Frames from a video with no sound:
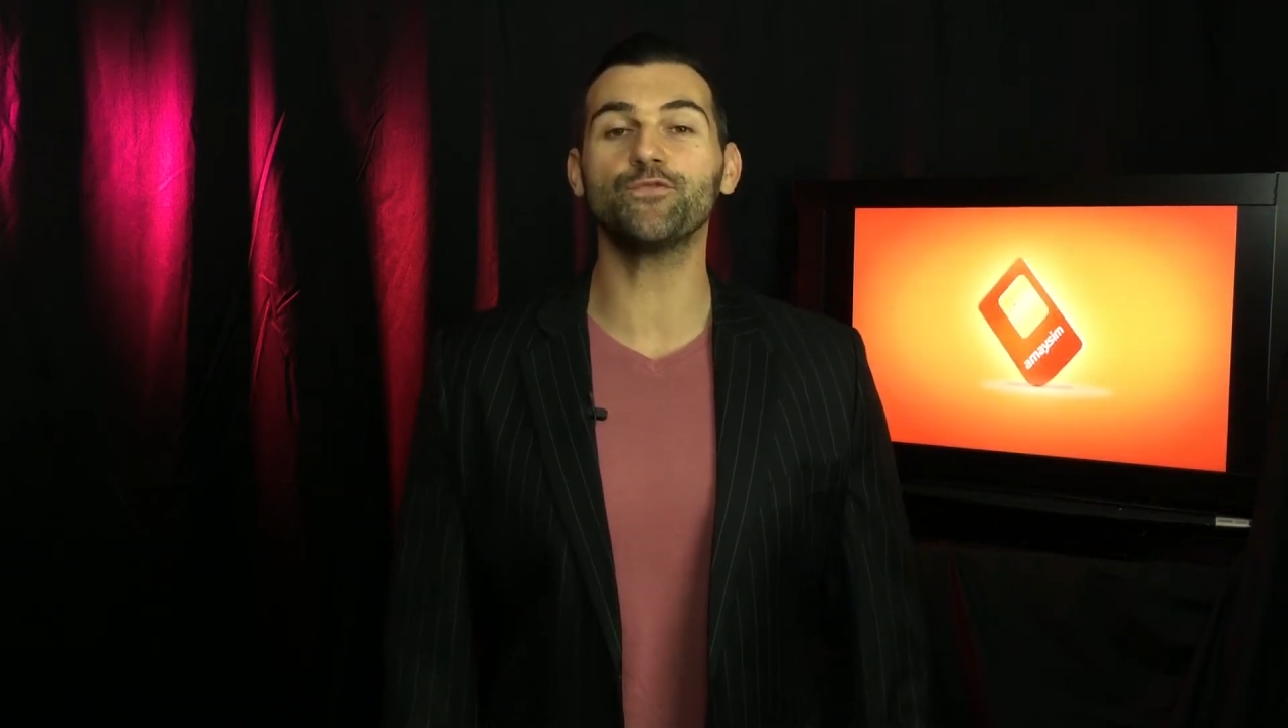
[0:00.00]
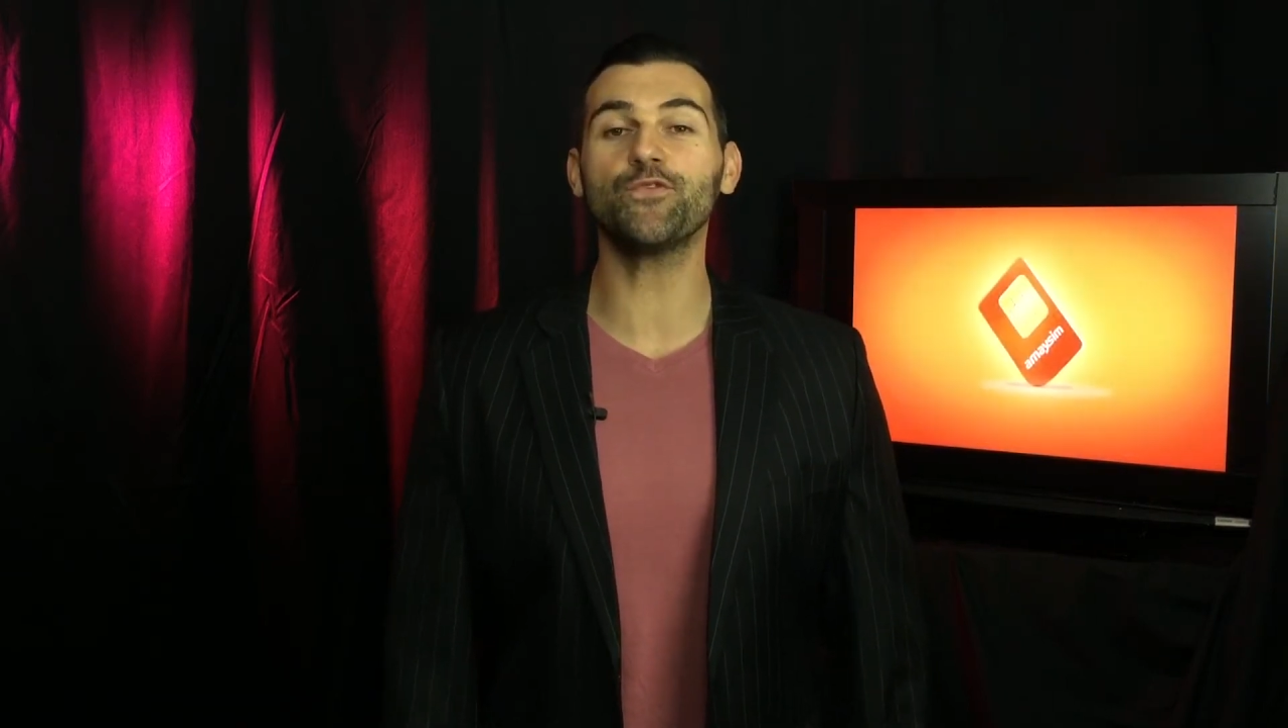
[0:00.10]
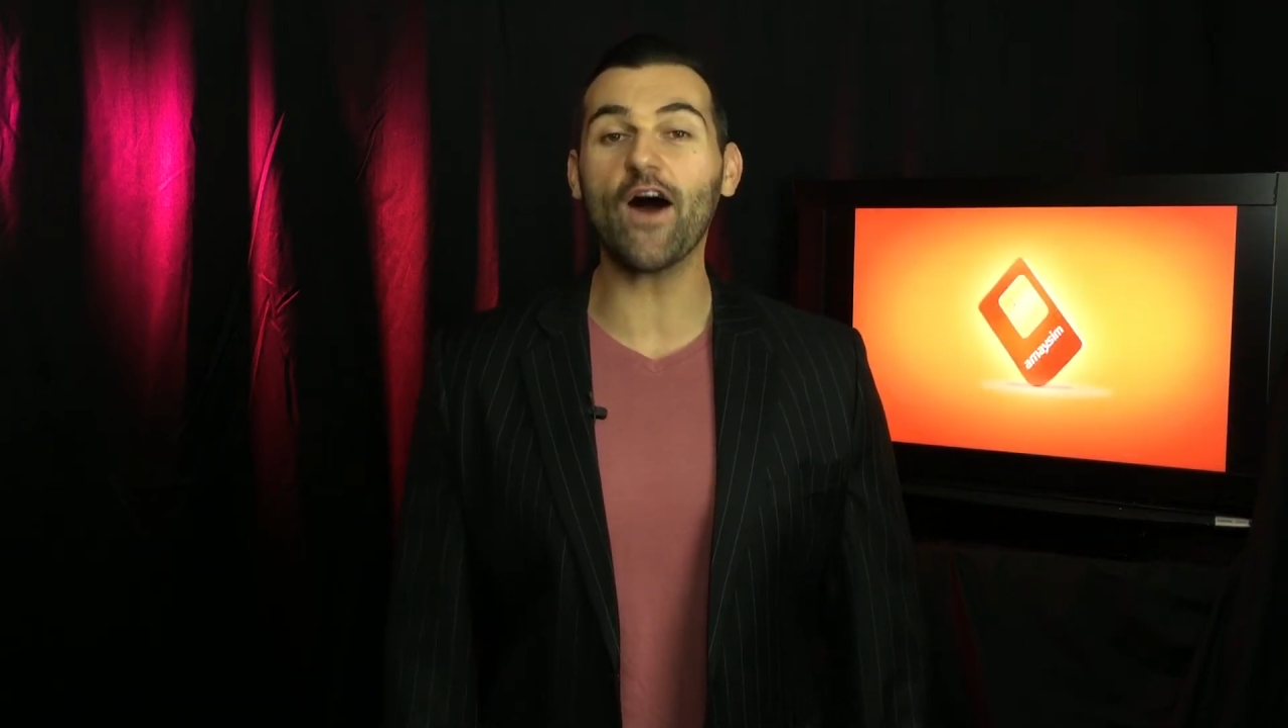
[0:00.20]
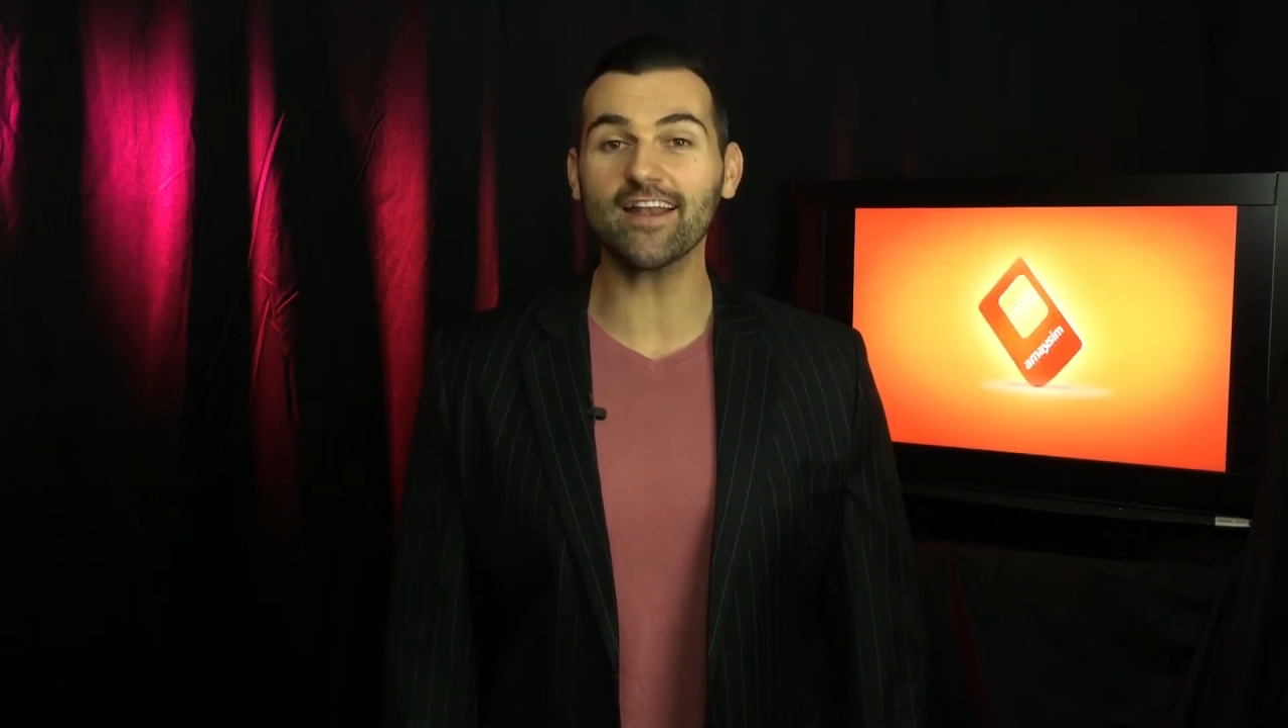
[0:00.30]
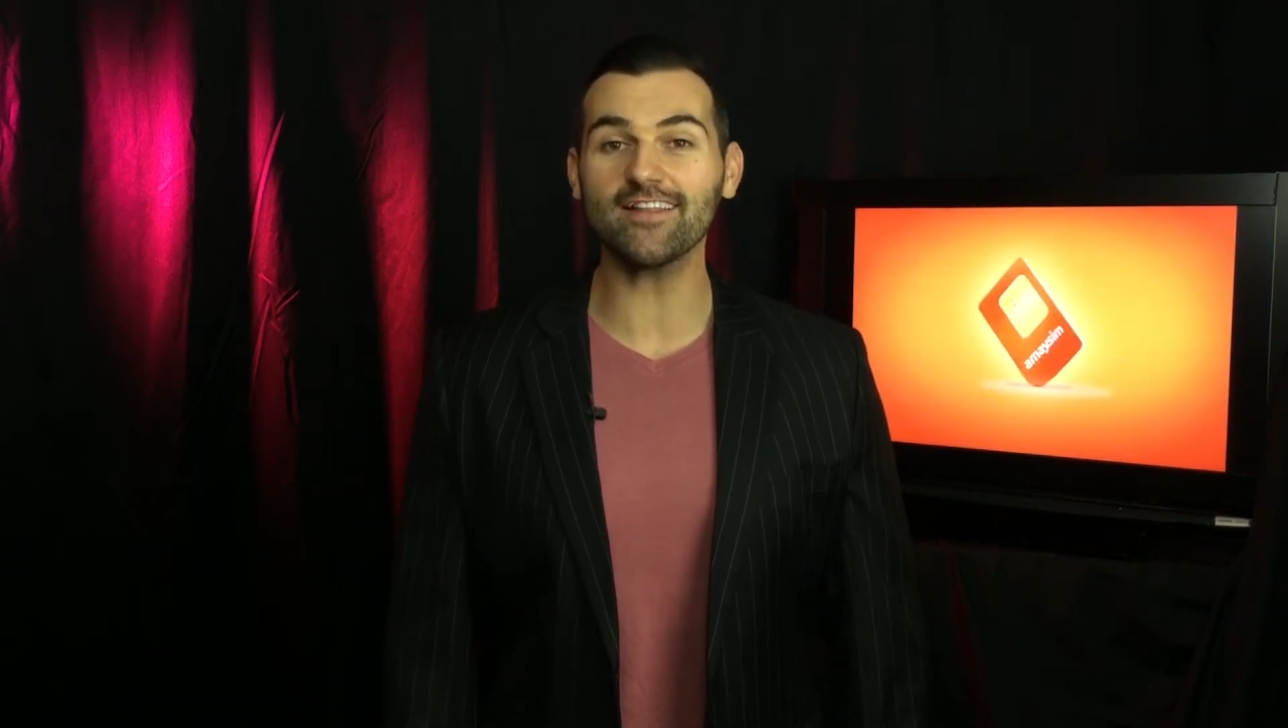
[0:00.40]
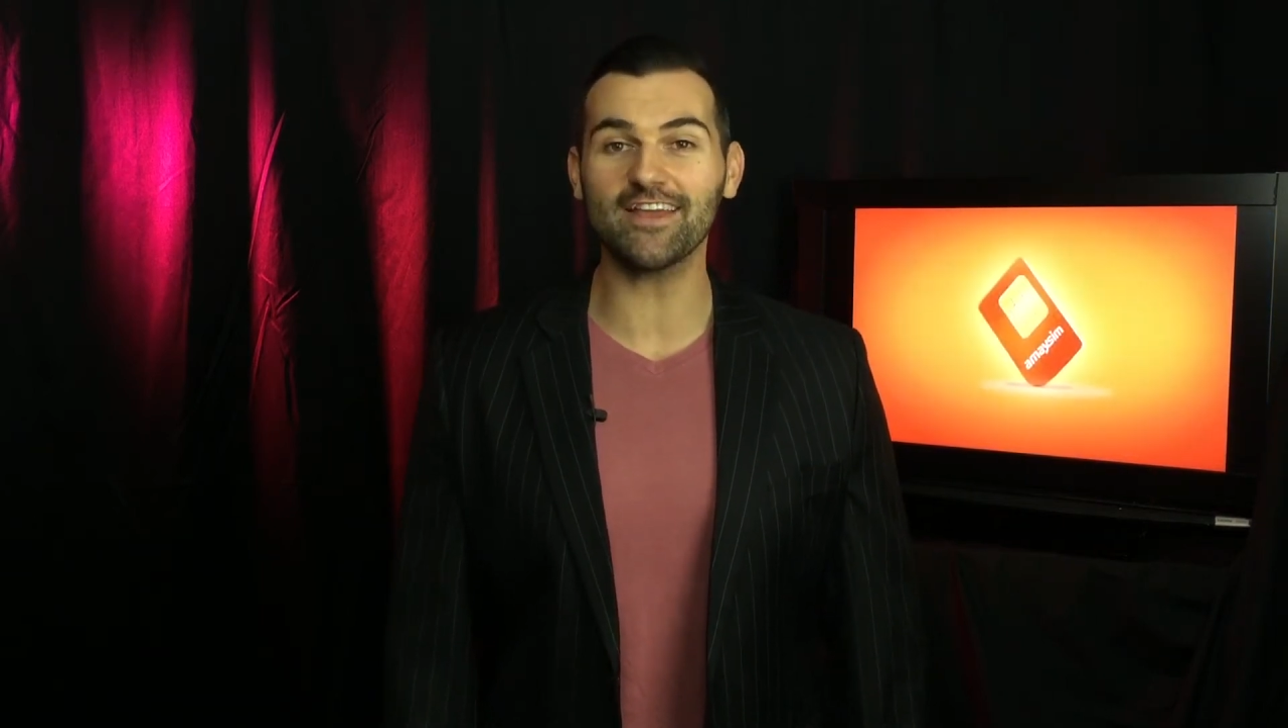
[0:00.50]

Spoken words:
finally